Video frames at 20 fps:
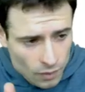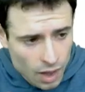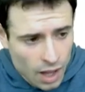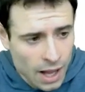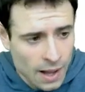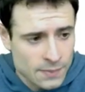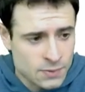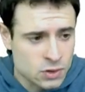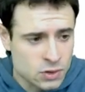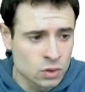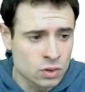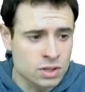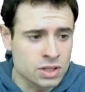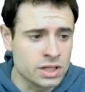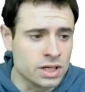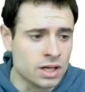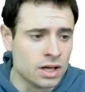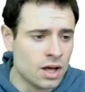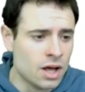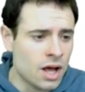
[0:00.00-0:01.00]

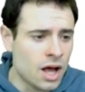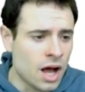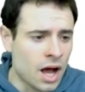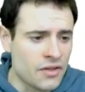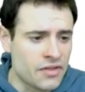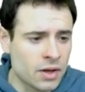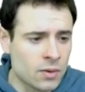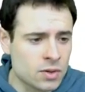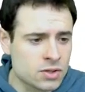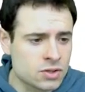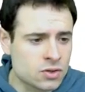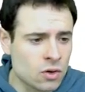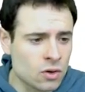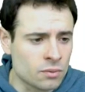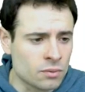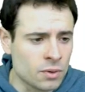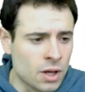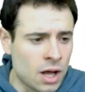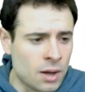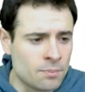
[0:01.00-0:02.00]
Absolutely, I think it was
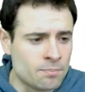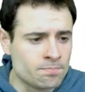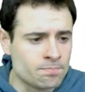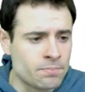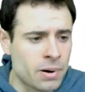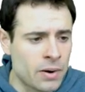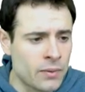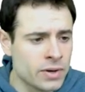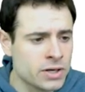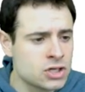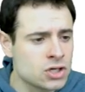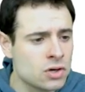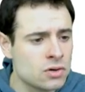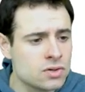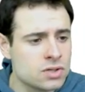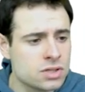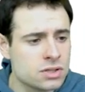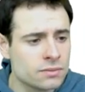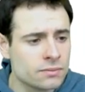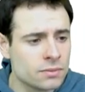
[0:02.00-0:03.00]
called uh,
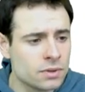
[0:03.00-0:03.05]
Parejo's.